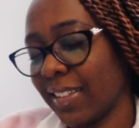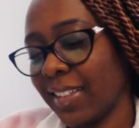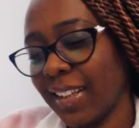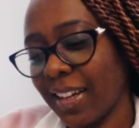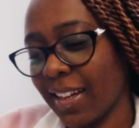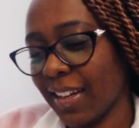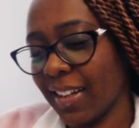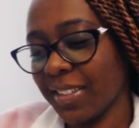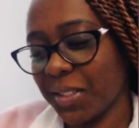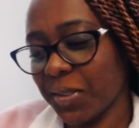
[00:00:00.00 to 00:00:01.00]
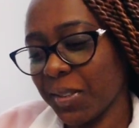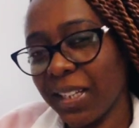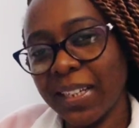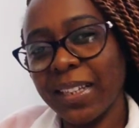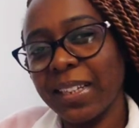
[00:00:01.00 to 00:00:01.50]
yeah, and so
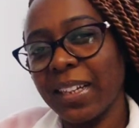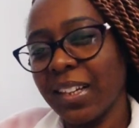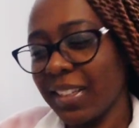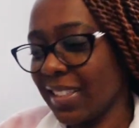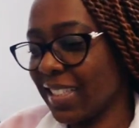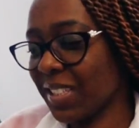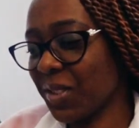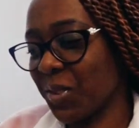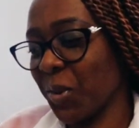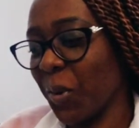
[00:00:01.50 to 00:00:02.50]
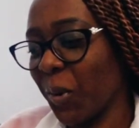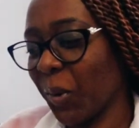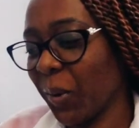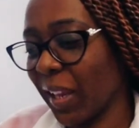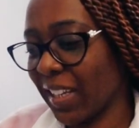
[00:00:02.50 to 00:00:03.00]
yeah, it's just
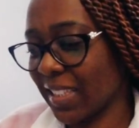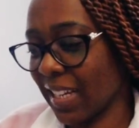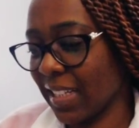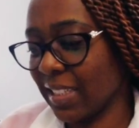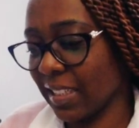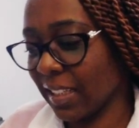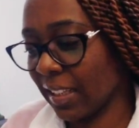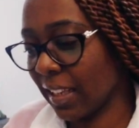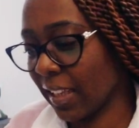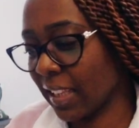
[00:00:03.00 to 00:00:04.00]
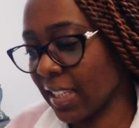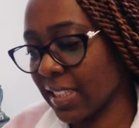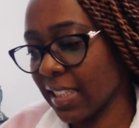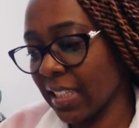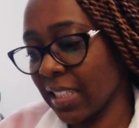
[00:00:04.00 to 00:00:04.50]
so exciting. It, like there's
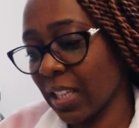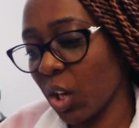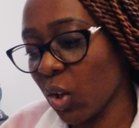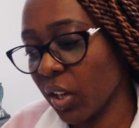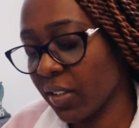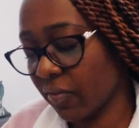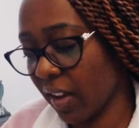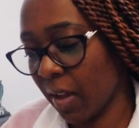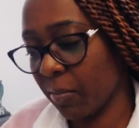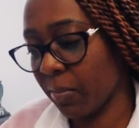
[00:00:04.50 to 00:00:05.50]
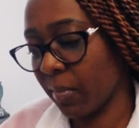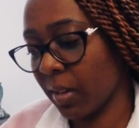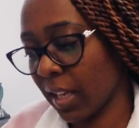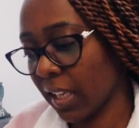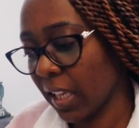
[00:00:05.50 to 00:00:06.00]
there's a lot, fam.
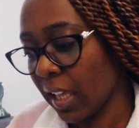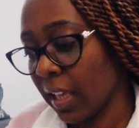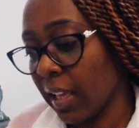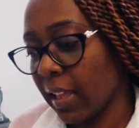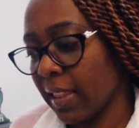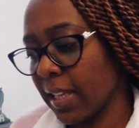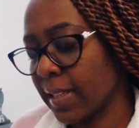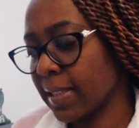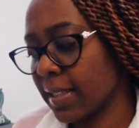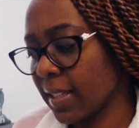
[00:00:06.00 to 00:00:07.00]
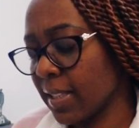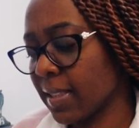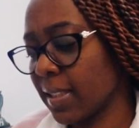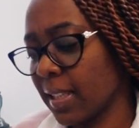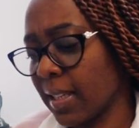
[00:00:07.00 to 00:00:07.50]
Like there's there's
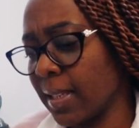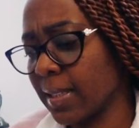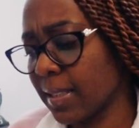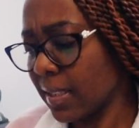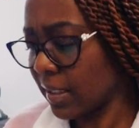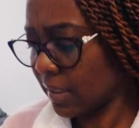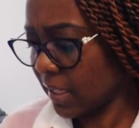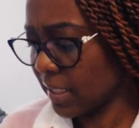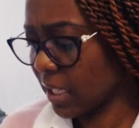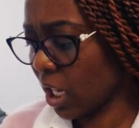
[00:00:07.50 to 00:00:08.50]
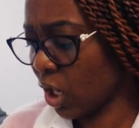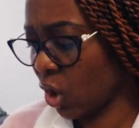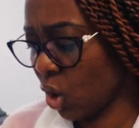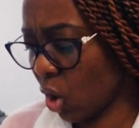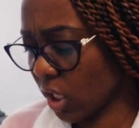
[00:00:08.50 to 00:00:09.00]
there's there's a
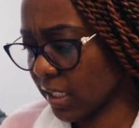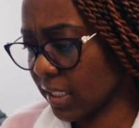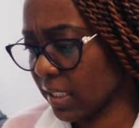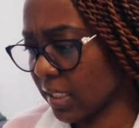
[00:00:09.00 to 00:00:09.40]
lot.